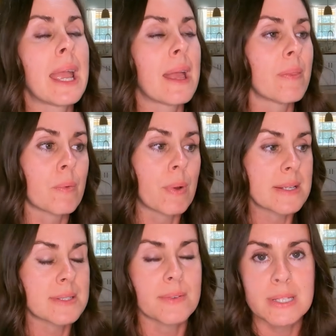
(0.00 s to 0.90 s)
and the
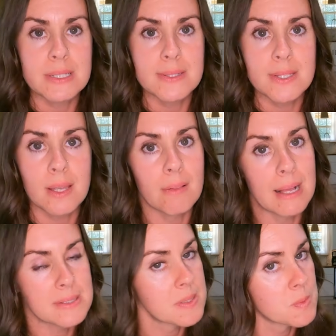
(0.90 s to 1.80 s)
rest of his
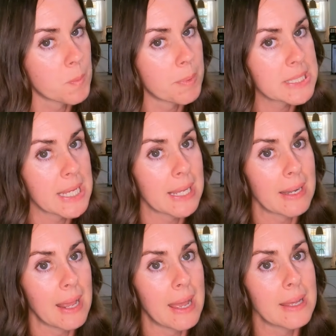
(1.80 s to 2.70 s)
classes will be
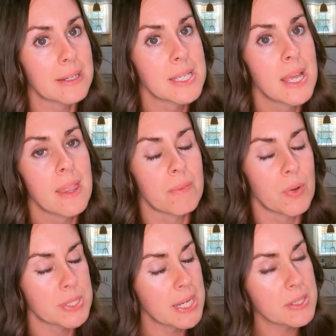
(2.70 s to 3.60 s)
taken at the
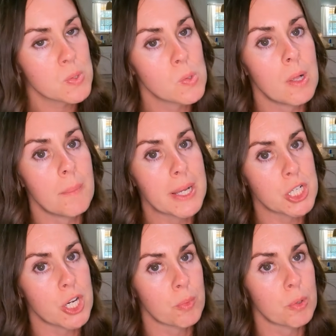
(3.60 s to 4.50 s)
Bow Tech School. My
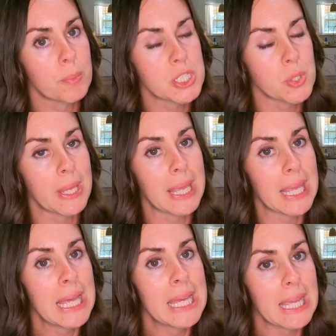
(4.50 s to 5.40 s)
daughter will be
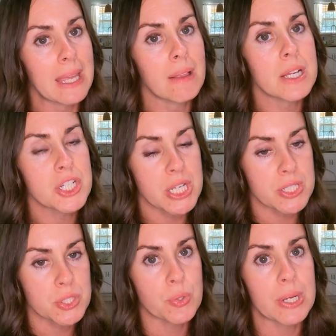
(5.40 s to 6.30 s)
doing English,
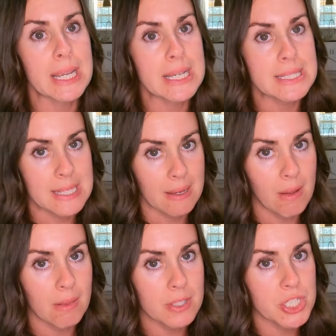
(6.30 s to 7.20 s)
history,
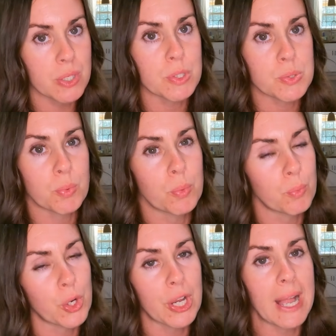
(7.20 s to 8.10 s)
psychology, which
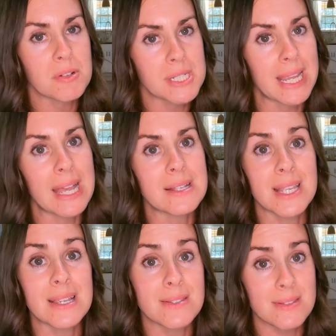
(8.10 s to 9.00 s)
we're counting
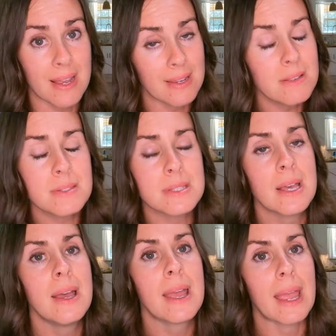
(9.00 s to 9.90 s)
as a science,
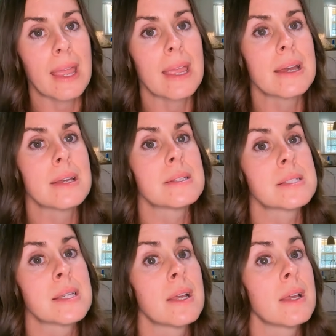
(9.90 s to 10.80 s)
and